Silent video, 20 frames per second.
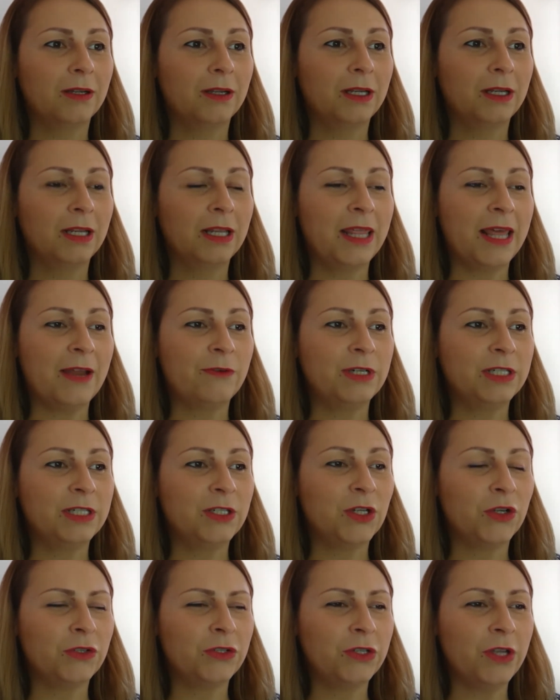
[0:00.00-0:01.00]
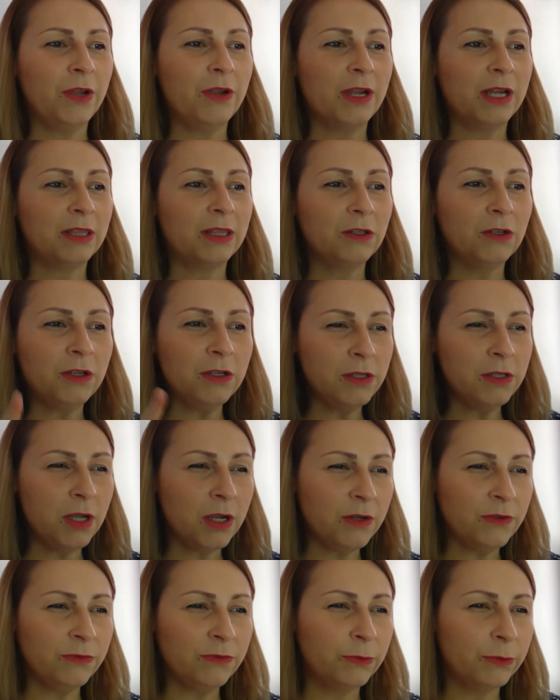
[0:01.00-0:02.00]
There is also, I don't know
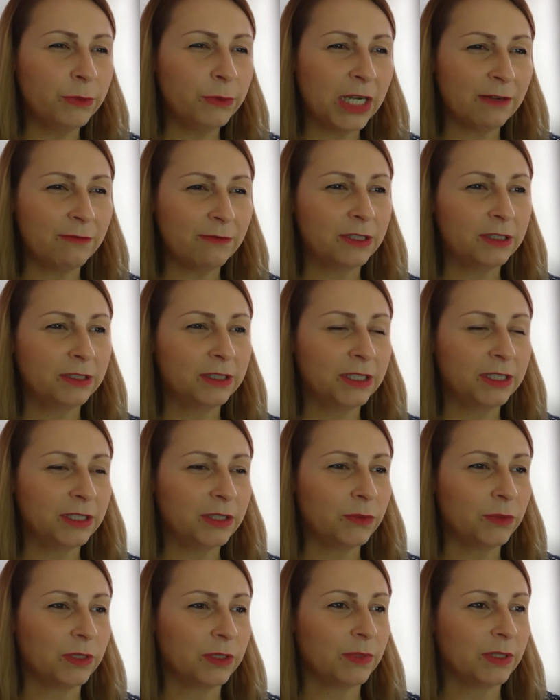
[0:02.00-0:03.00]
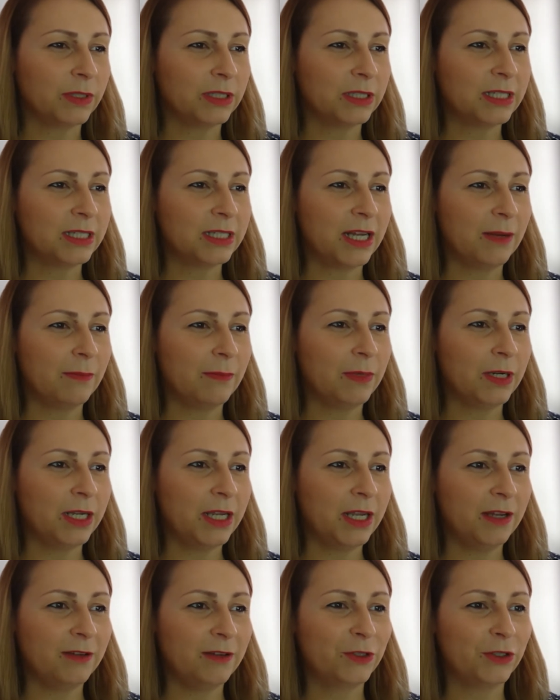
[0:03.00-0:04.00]
if we've covered in this one, but I
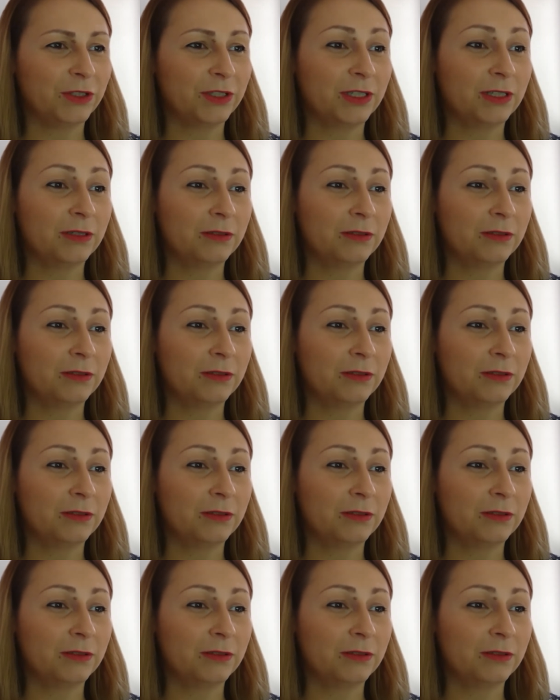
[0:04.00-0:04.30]
have got